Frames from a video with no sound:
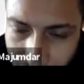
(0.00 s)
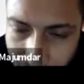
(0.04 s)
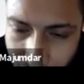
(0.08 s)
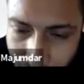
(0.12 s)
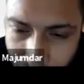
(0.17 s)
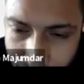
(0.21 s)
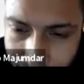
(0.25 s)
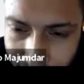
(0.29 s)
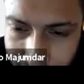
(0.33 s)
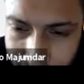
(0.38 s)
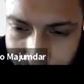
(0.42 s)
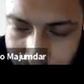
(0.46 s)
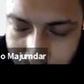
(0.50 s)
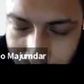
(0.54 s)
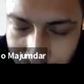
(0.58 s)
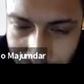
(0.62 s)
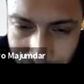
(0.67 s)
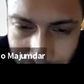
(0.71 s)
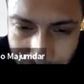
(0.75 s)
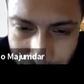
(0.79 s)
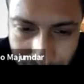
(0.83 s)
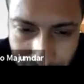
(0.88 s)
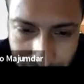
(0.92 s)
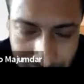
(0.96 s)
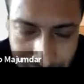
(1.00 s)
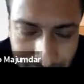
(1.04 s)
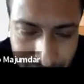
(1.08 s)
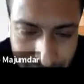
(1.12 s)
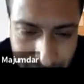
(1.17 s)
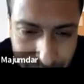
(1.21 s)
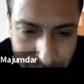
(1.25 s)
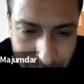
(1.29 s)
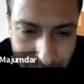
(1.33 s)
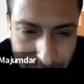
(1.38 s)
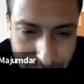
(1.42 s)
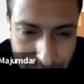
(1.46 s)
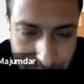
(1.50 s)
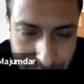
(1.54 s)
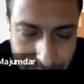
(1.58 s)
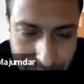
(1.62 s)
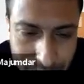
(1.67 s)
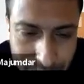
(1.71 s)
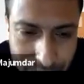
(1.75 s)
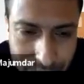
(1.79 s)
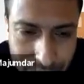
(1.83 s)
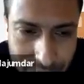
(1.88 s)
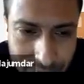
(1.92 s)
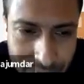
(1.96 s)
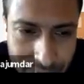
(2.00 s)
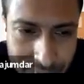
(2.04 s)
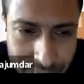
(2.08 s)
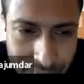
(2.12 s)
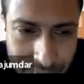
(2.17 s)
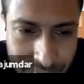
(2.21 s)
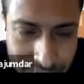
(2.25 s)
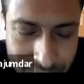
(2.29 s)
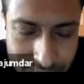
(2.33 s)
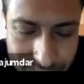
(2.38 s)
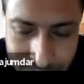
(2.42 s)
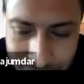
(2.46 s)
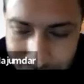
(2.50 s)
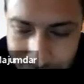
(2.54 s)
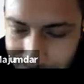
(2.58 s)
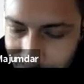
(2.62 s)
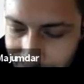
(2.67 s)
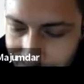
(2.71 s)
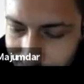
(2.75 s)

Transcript: Okay, mm,